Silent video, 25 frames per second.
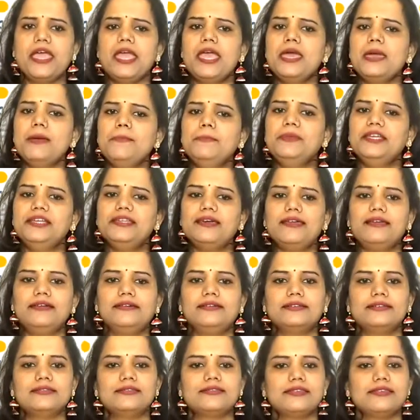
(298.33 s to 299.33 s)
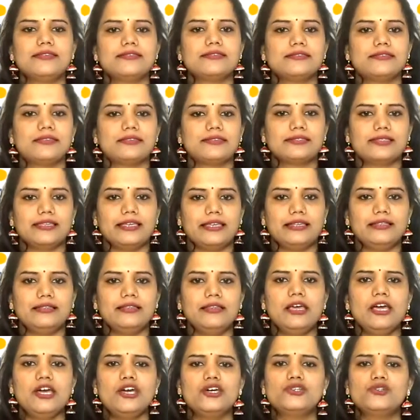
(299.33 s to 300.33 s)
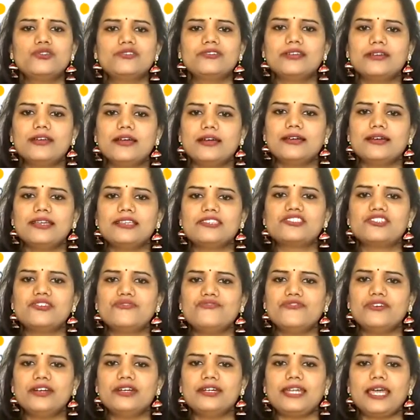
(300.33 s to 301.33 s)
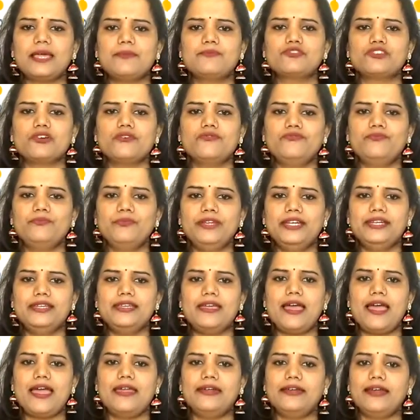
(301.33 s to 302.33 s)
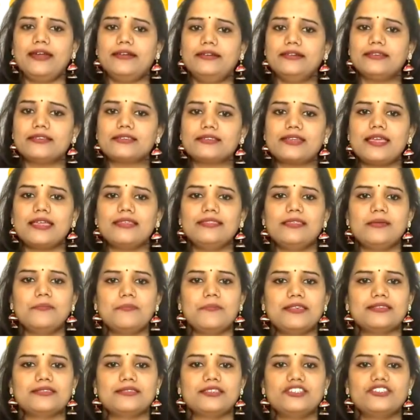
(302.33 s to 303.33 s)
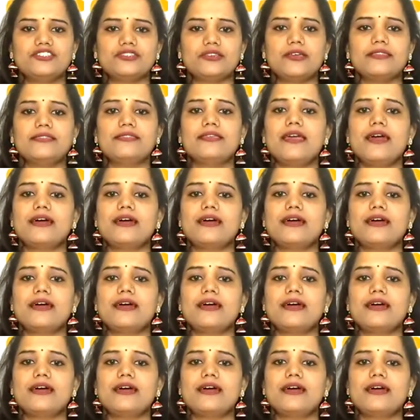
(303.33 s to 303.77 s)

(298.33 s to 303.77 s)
Media literacy is the skill to recognize different types of media and understand the message they are